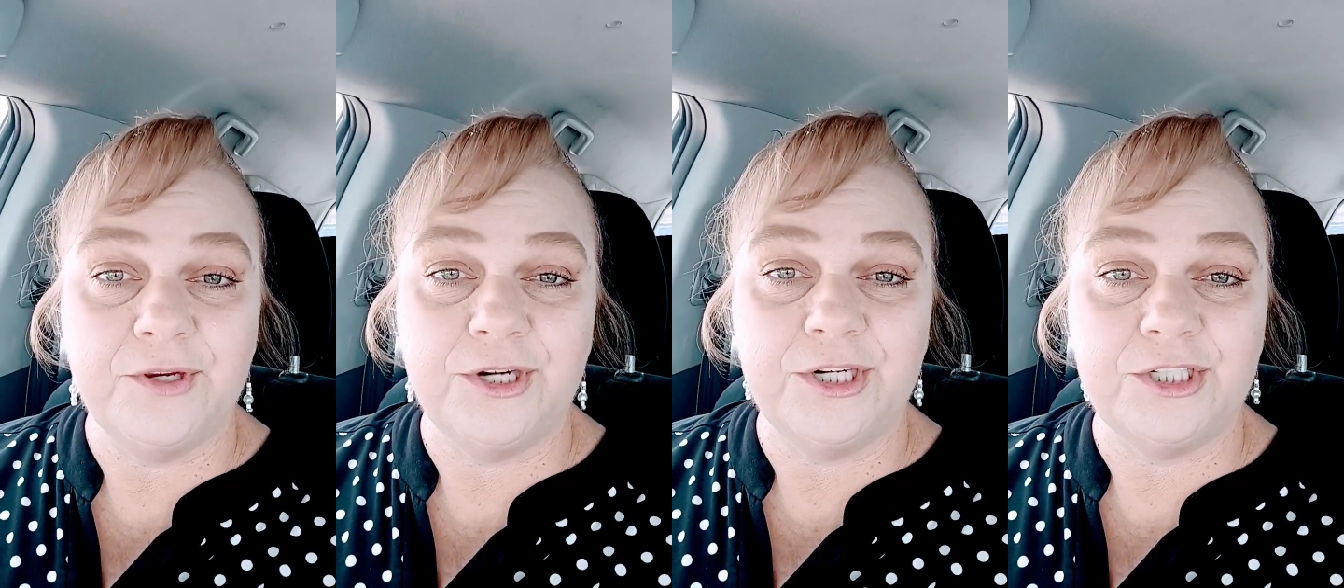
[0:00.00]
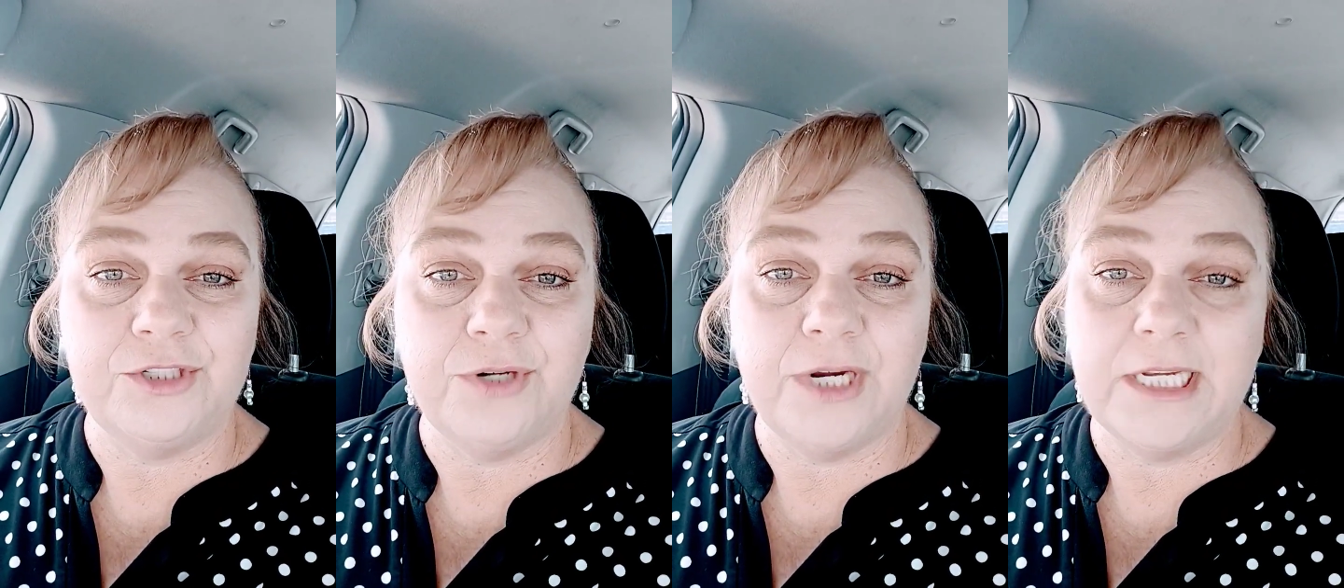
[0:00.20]

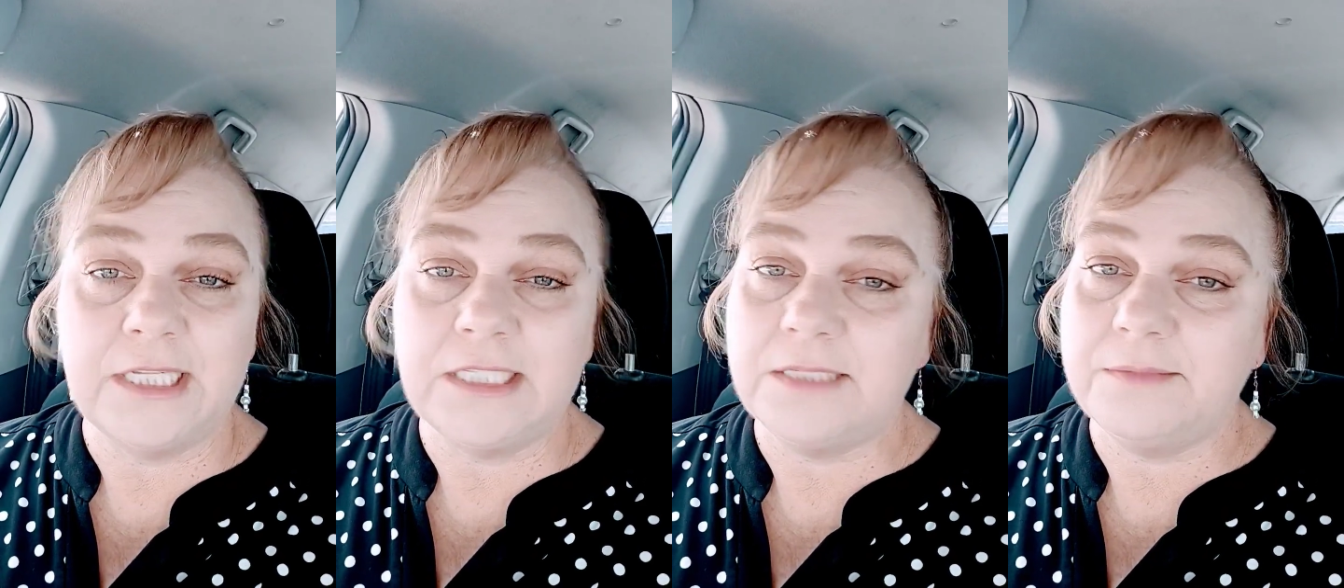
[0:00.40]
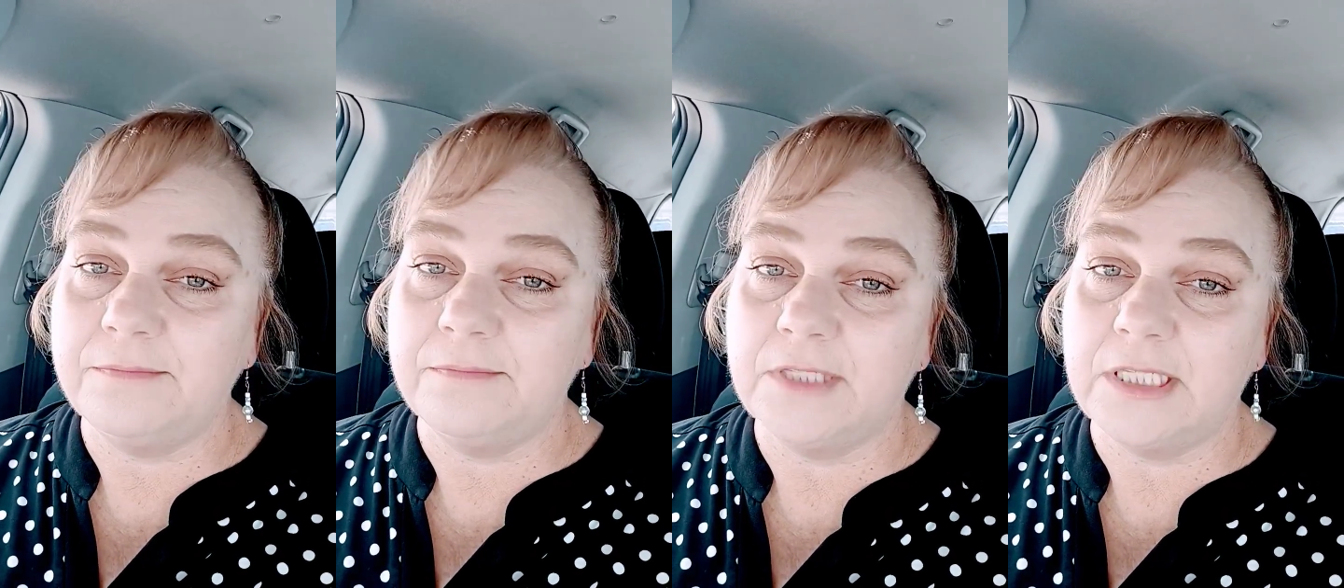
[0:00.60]
if you're going to
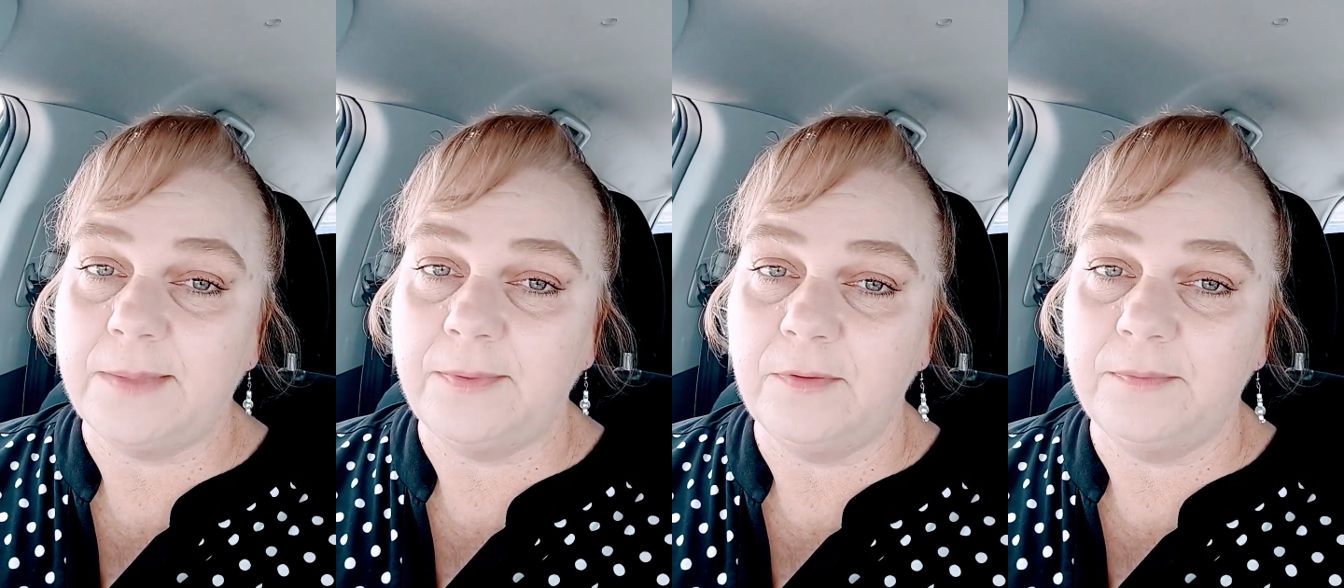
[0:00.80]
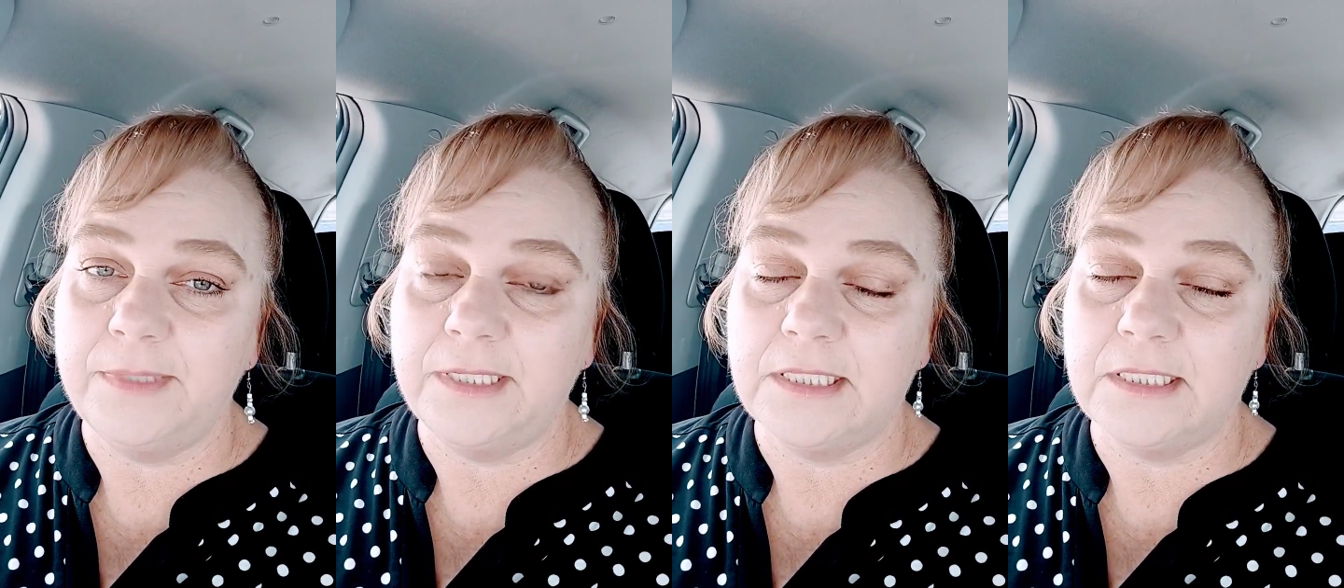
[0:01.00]
try some
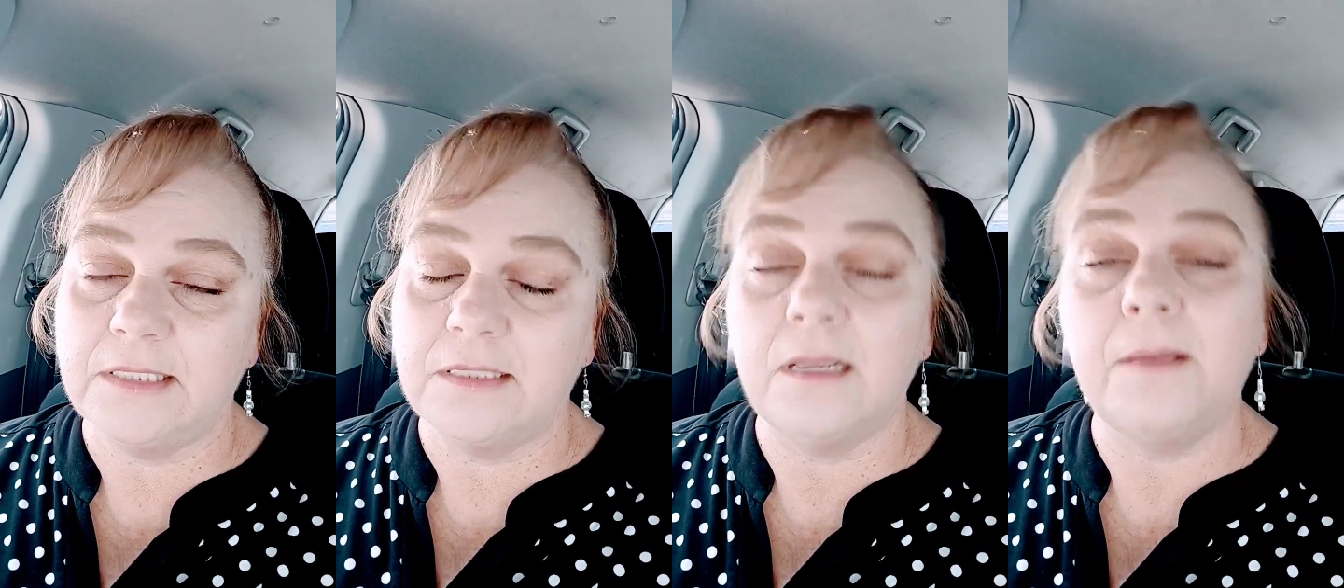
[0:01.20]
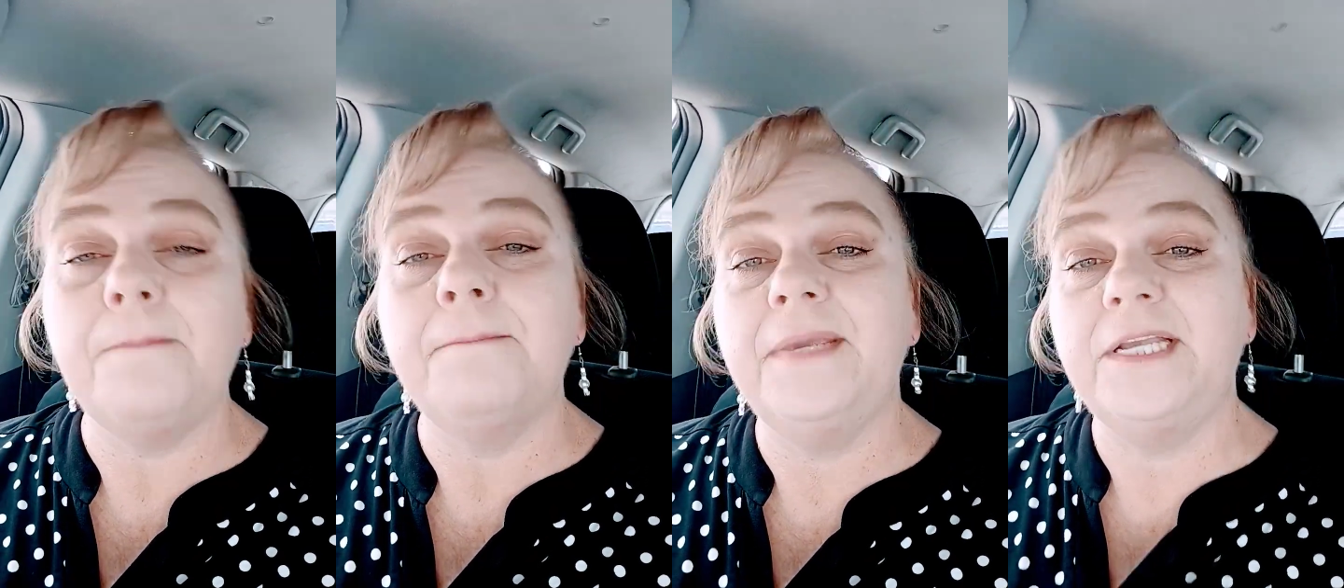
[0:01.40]

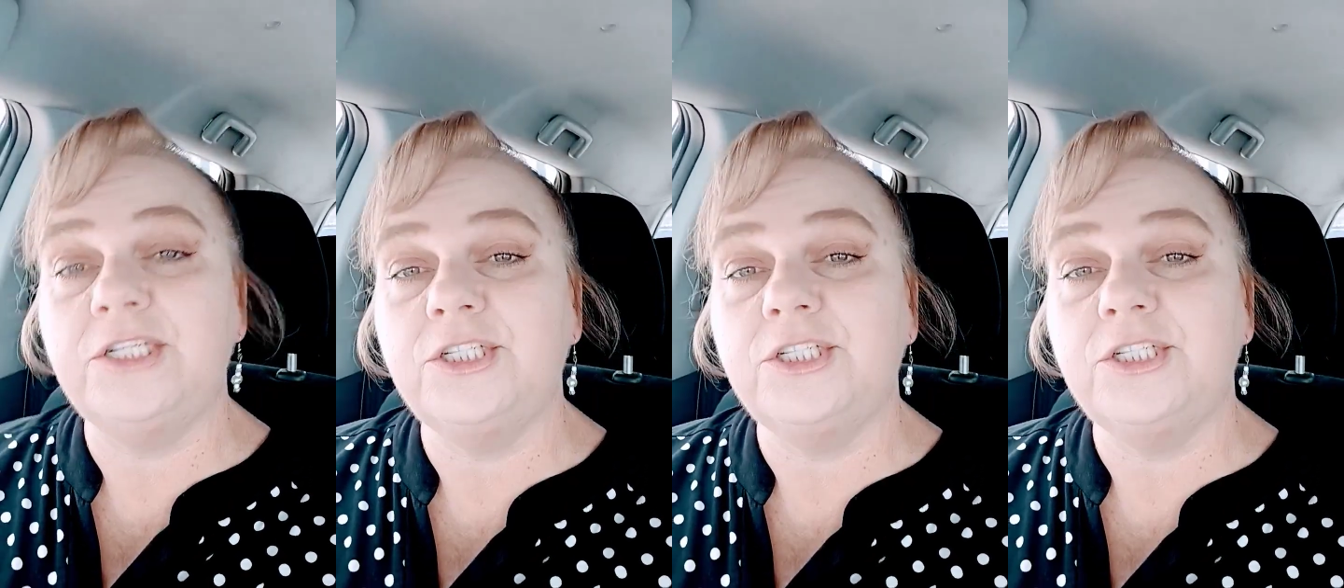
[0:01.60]
supplements,